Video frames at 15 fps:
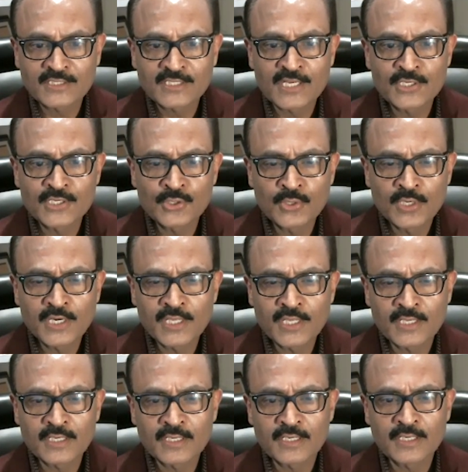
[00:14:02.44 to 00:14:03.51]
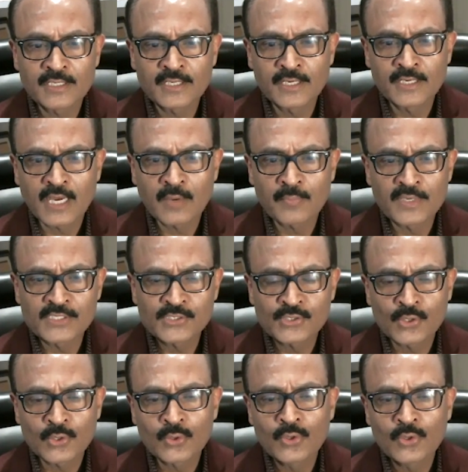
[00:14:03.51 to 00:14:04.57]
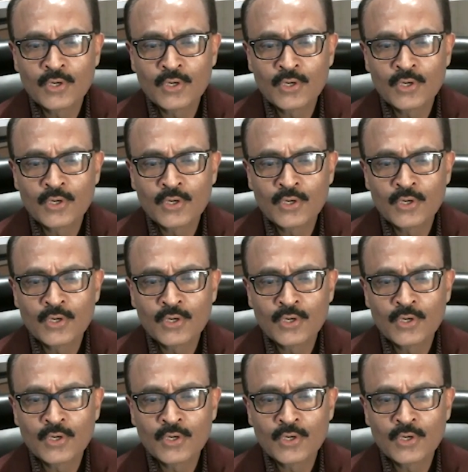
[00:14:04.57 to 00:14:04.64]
and unity in RP. So